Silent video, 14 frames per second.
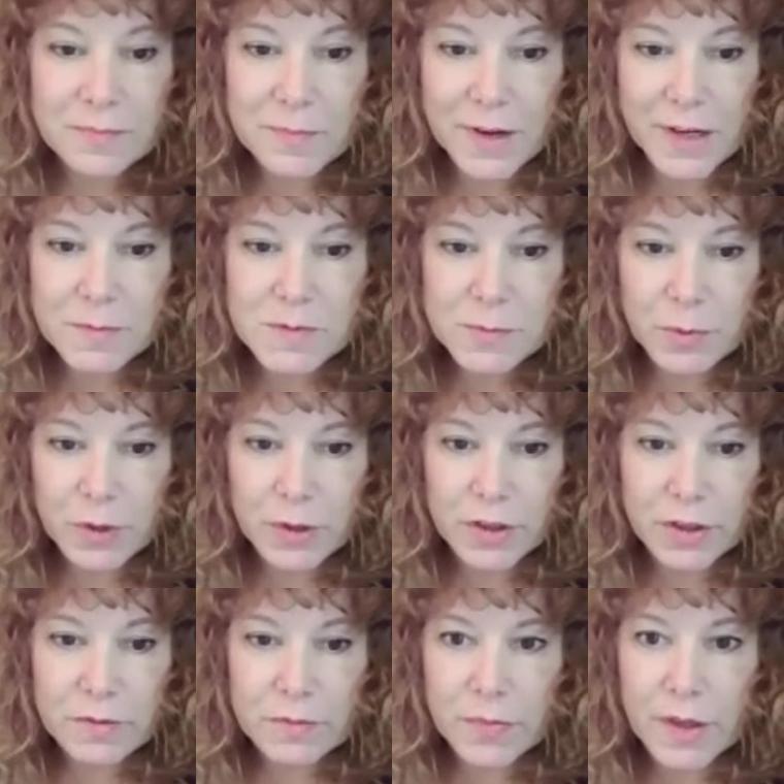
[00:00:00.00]
My name's
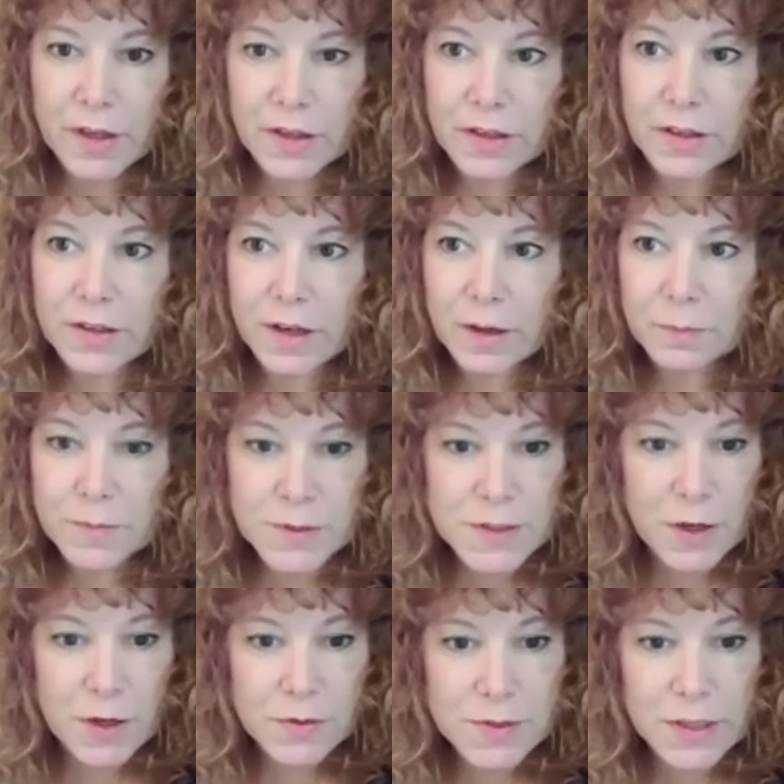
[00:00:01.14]
Brenda, and I'm just
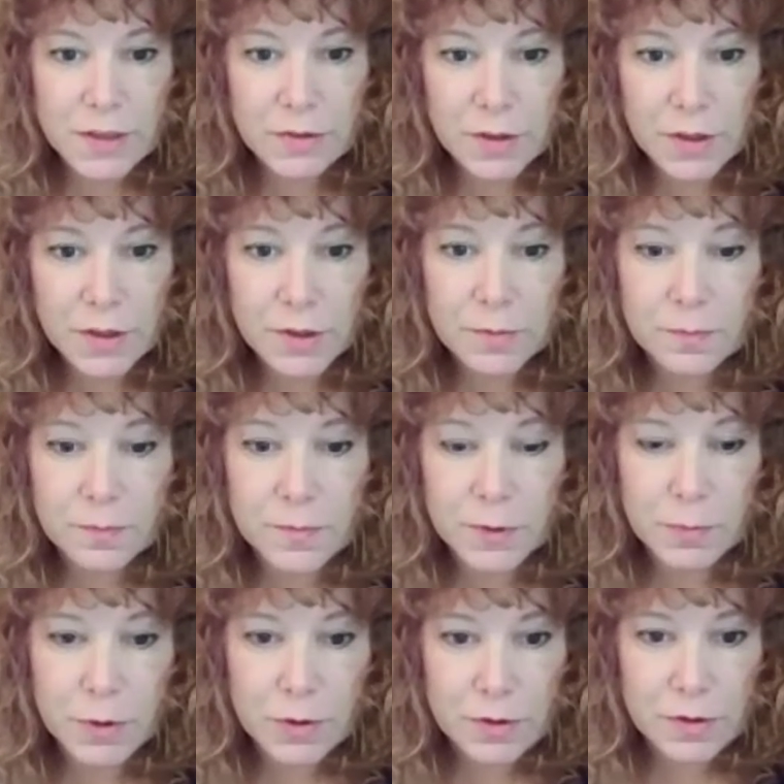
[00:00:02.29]
hosting the
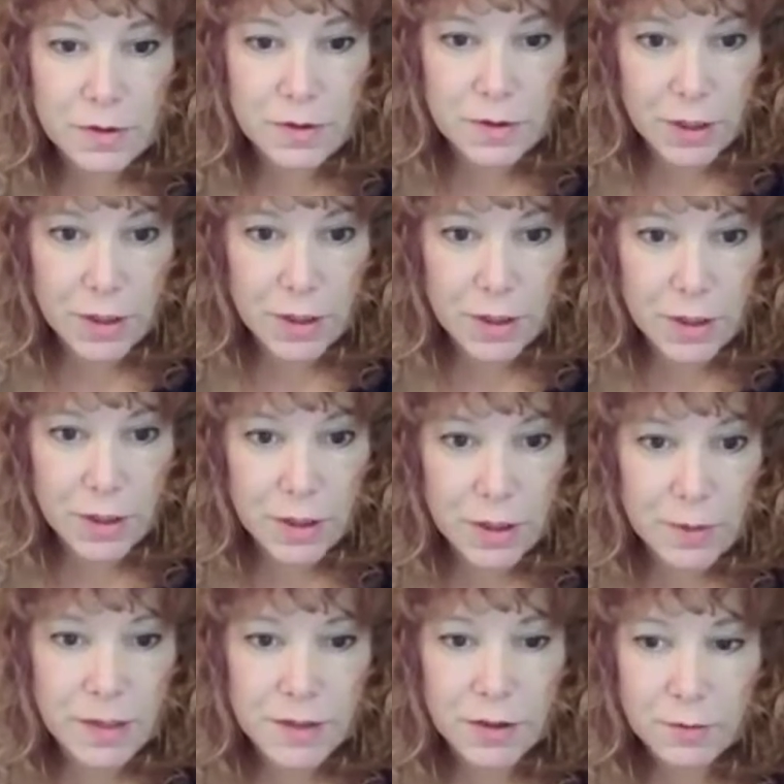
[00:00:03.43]
book club that's
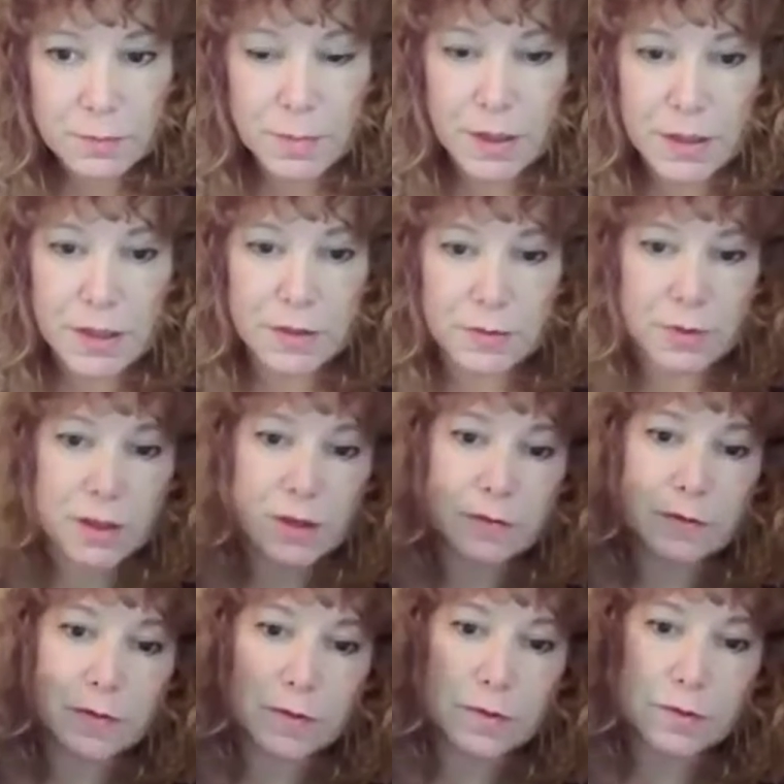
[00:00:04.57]
on the Body Thrive
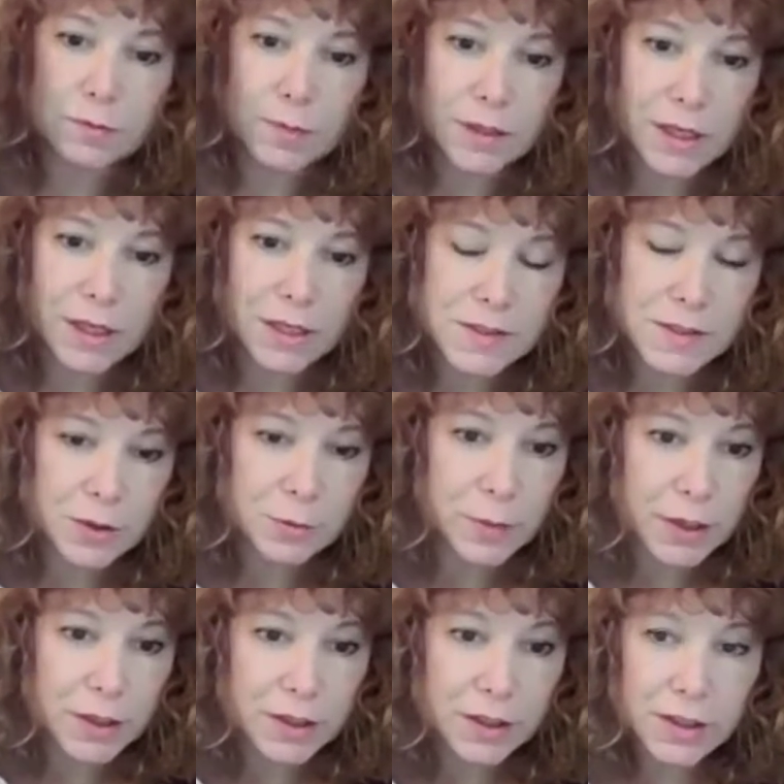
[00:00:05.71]
by Kate
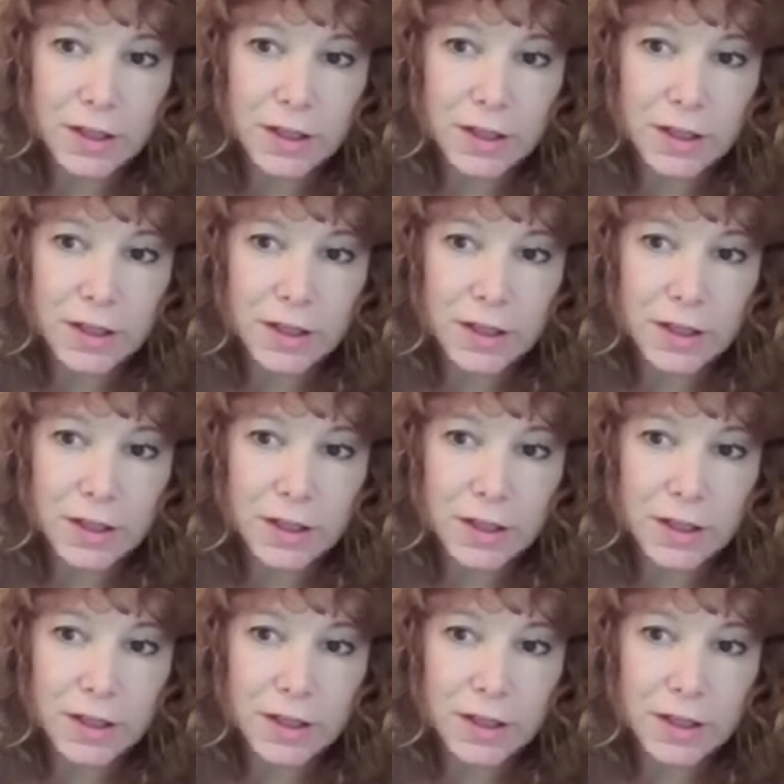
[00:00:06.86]
Stillman.